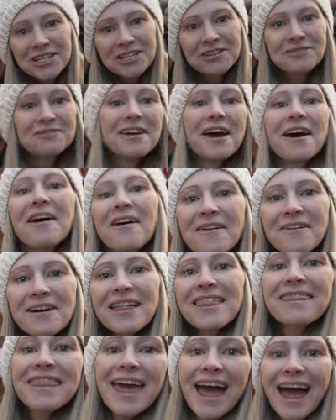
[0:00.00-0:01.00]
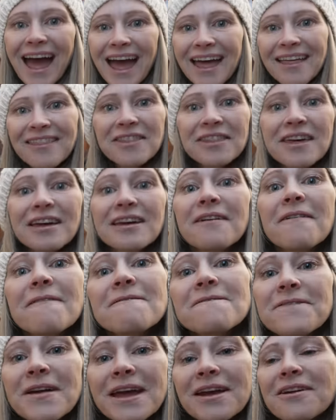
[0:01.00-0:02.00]
you know that the
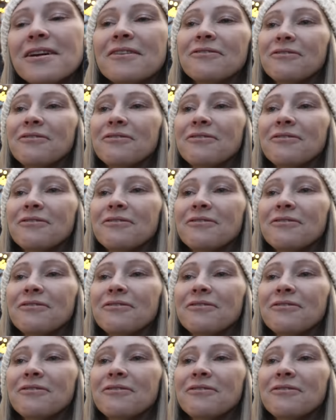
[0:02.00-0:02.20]
very